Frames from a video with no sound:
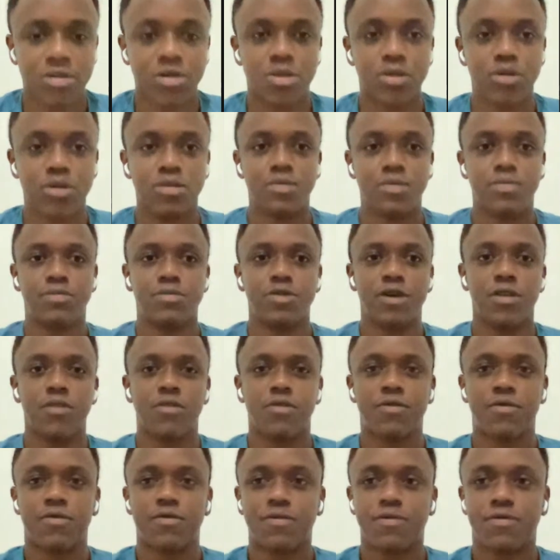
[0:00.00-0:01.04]
So
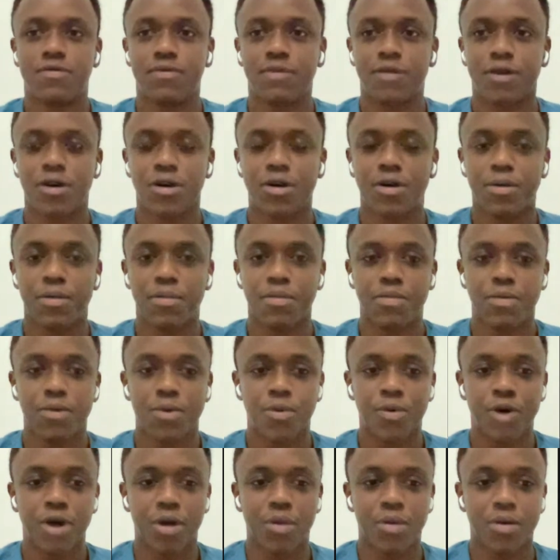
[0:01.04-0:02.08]
if
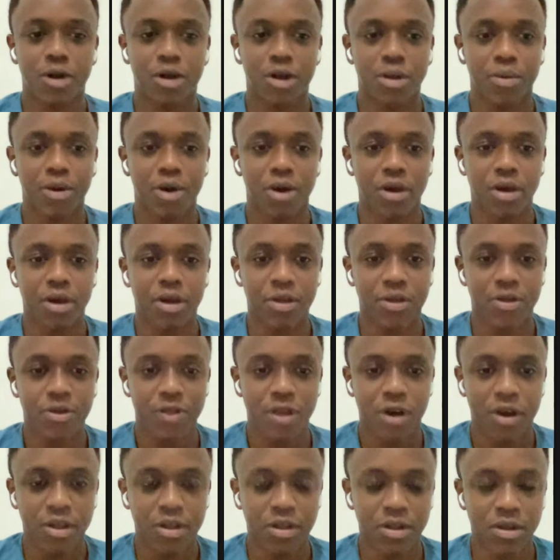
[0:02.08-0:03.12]
we are okay, we can get
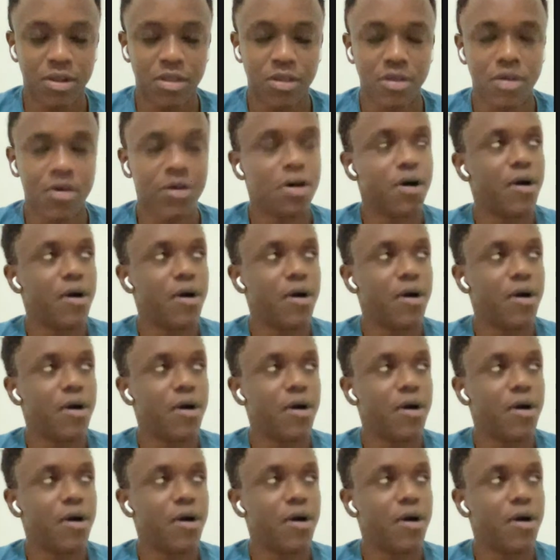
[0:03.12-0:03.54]
started.